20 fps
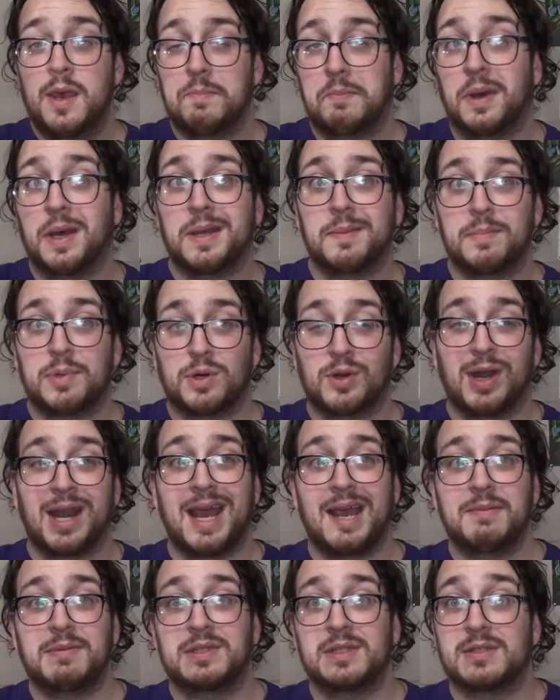but
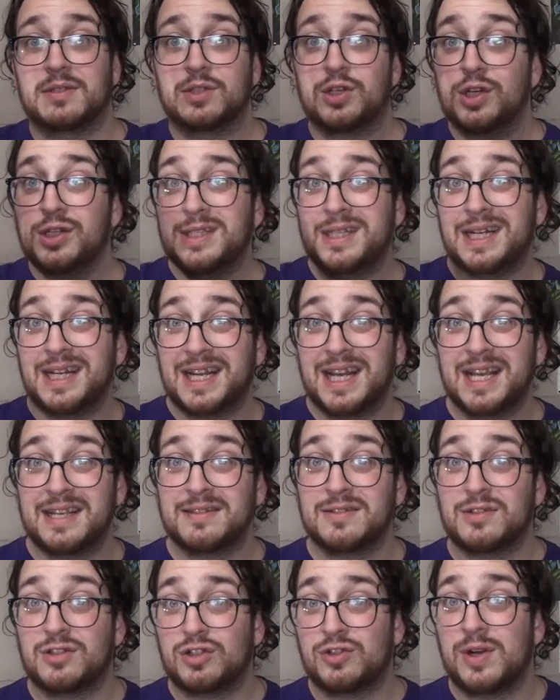perhaps it's good that it
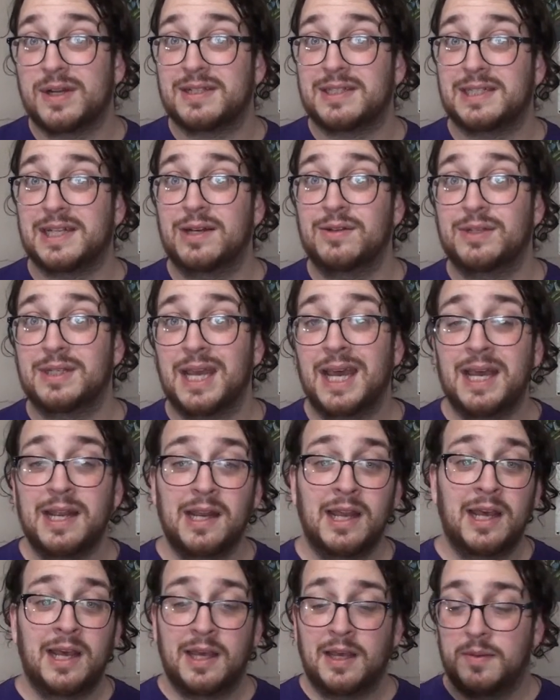hasn't stretched out
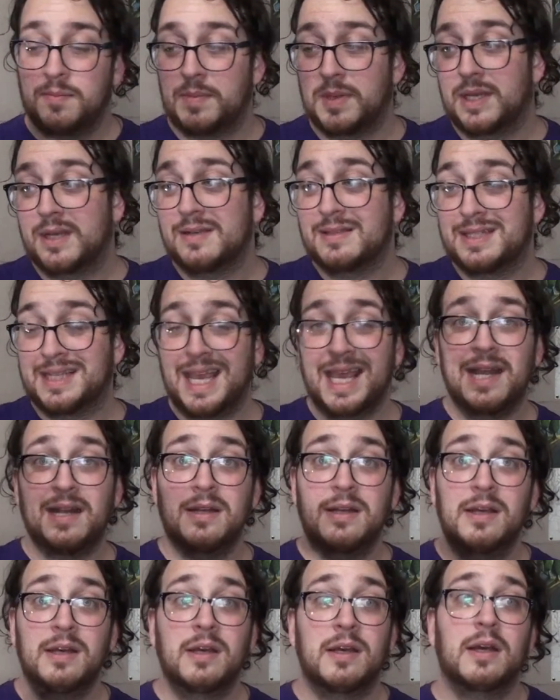yet because,
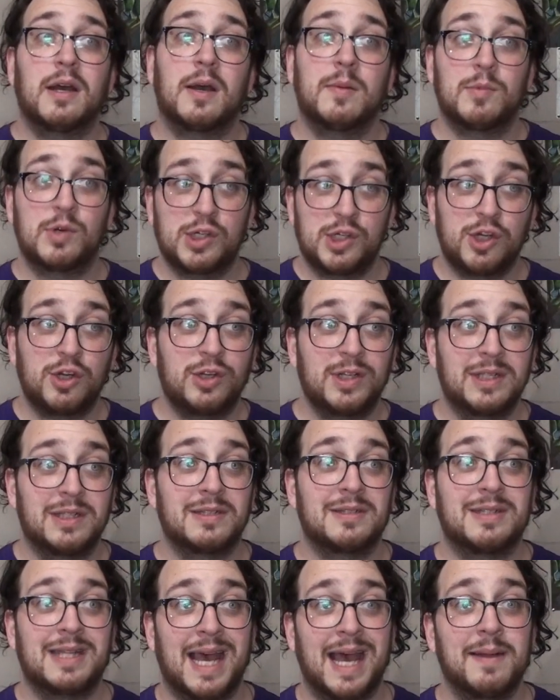again, I'm returning
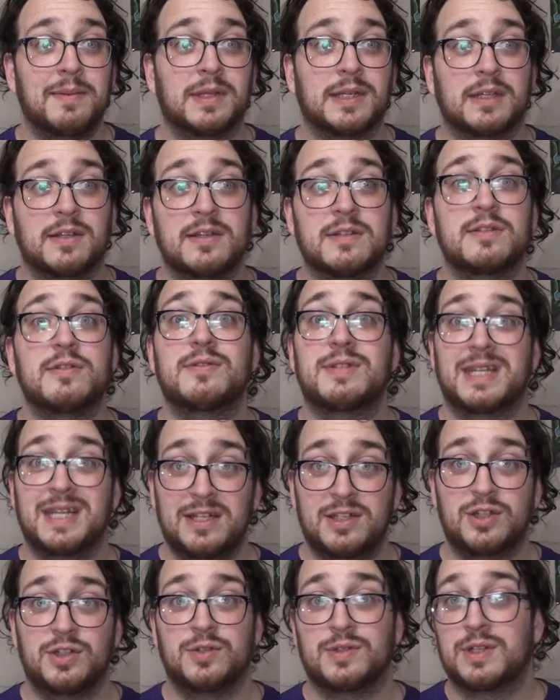this tablet because there's
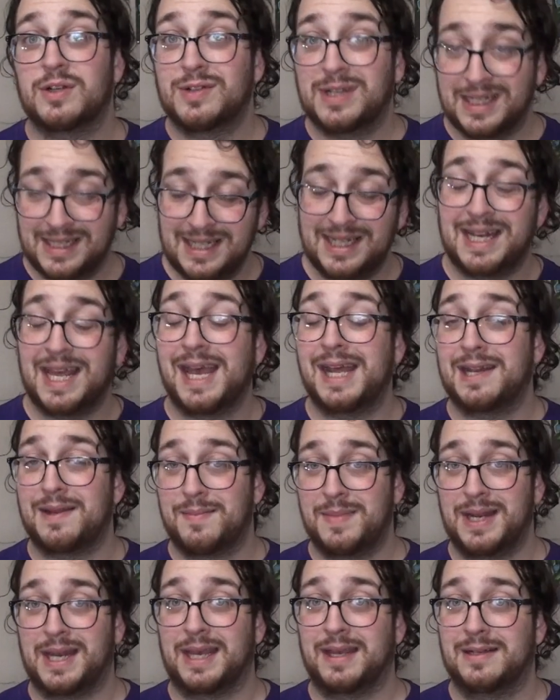issues. I'll get to that in a
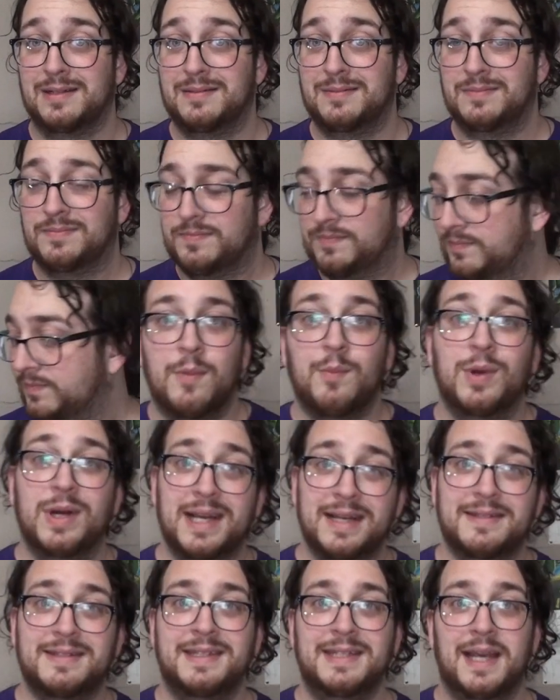minute. And when
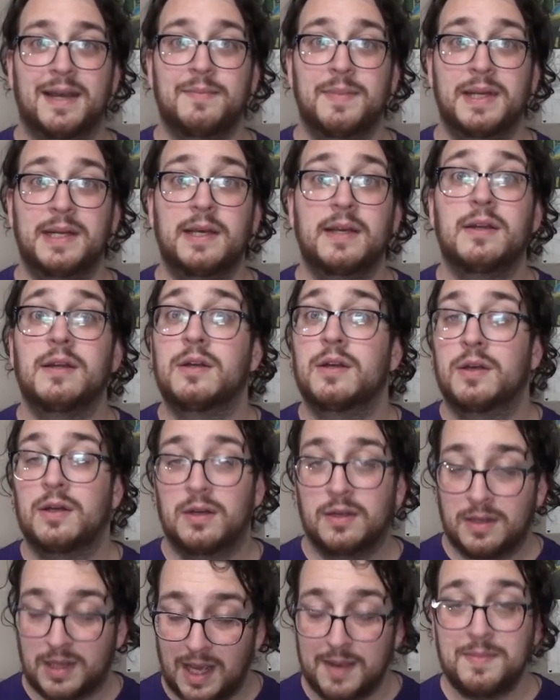I say a minute,
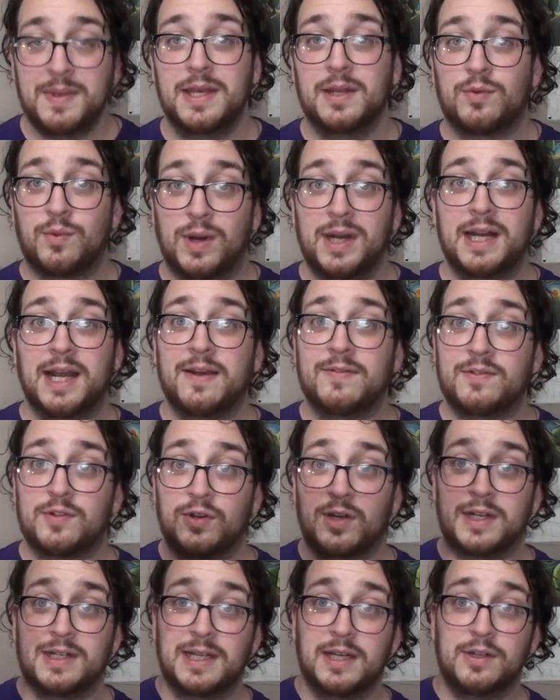I mean right
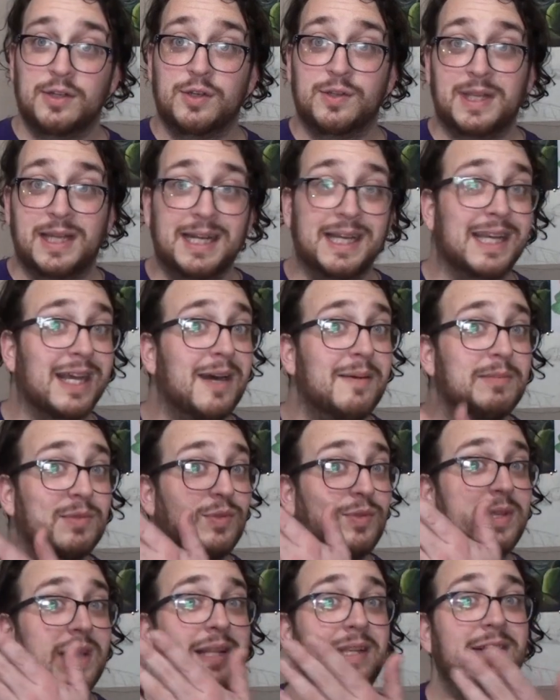after I tell you that it comes
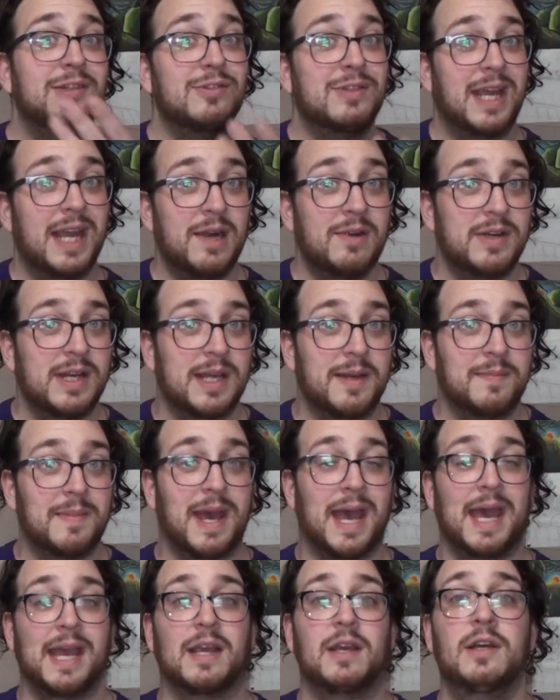with a little carrying
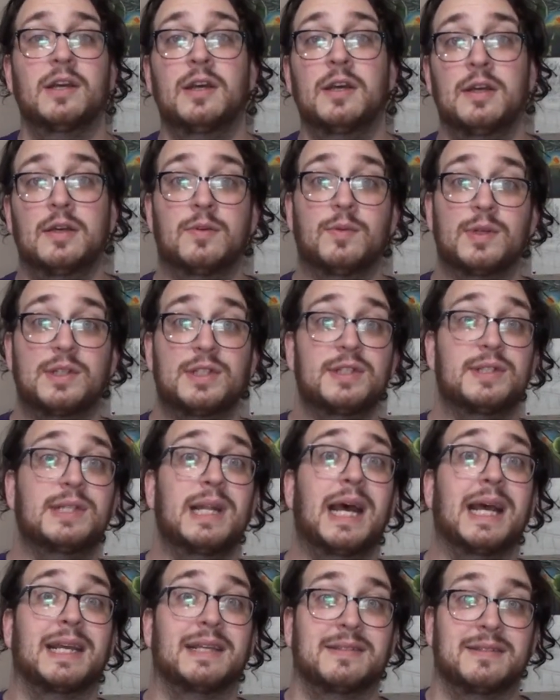bag, which is
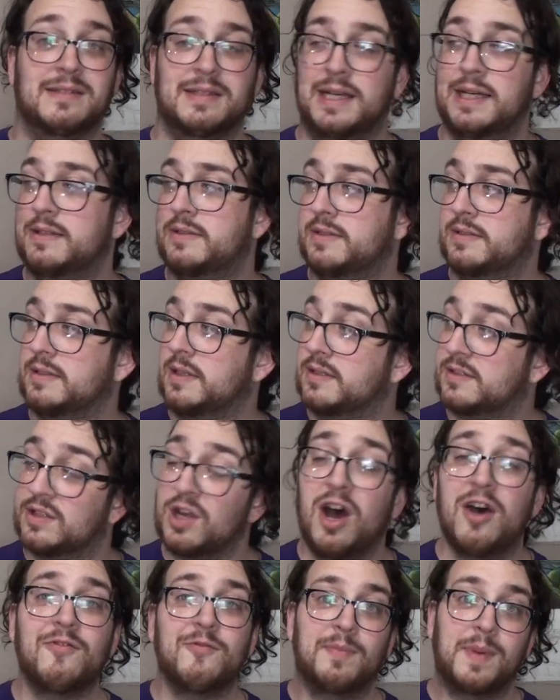nice. It's a
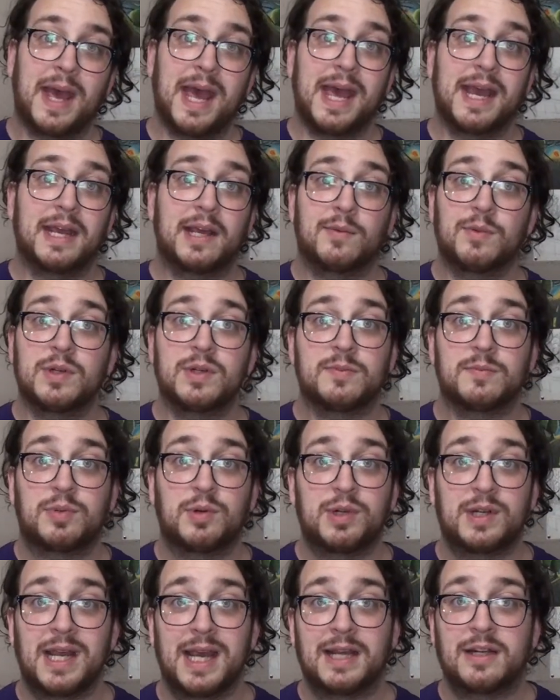soft bag. It wouldn't
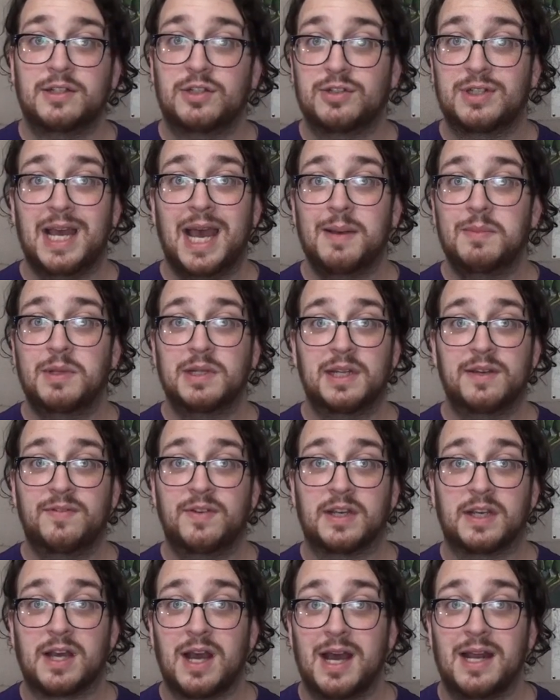protect your tablet if
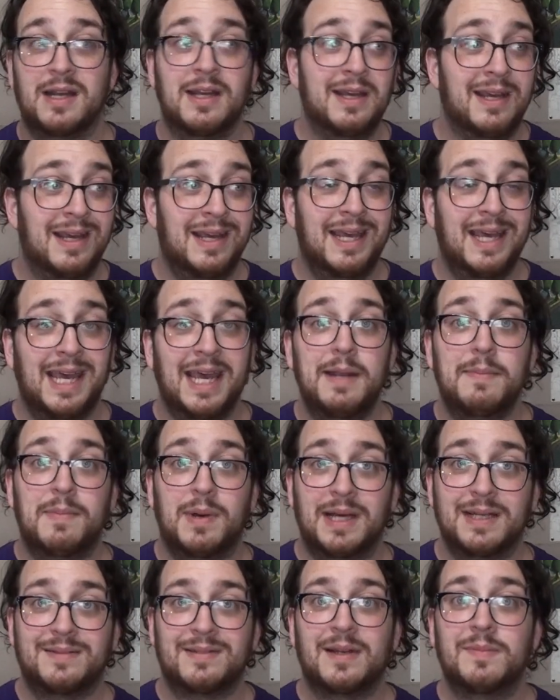it got hit
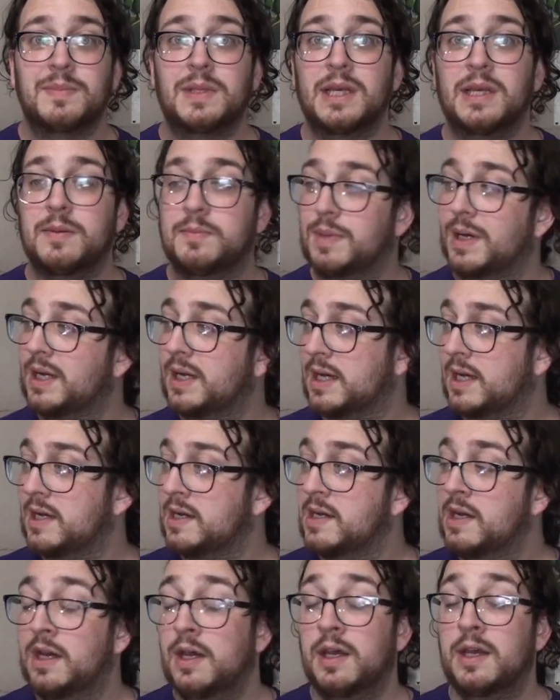by something,
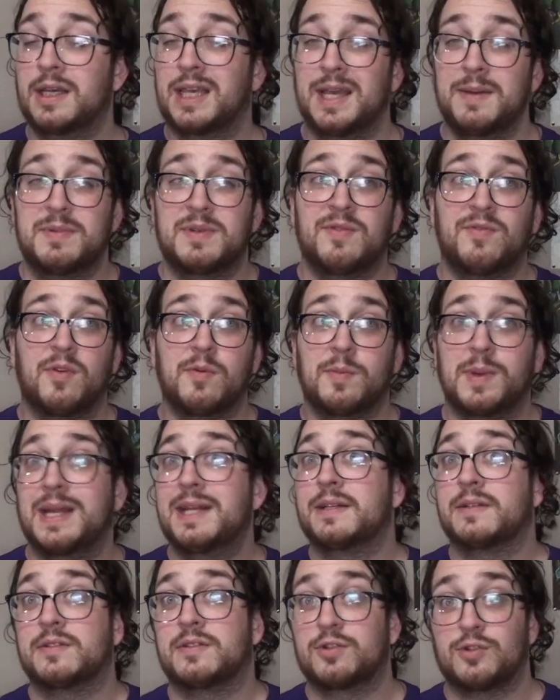but keeps it from
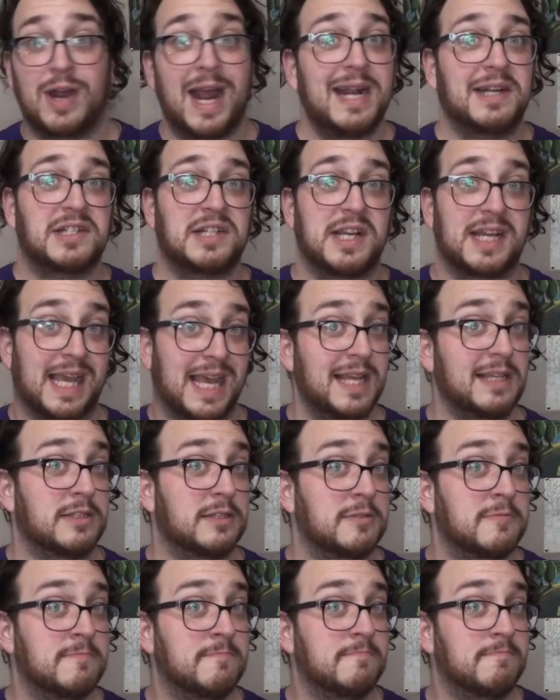getting scratched, I
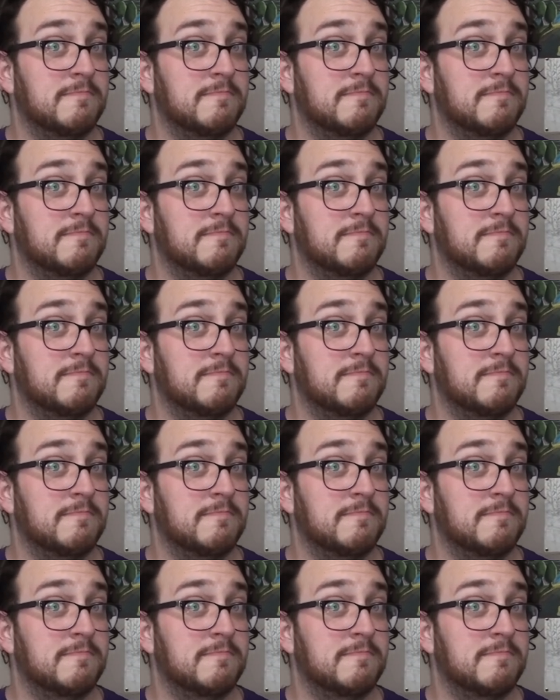guess.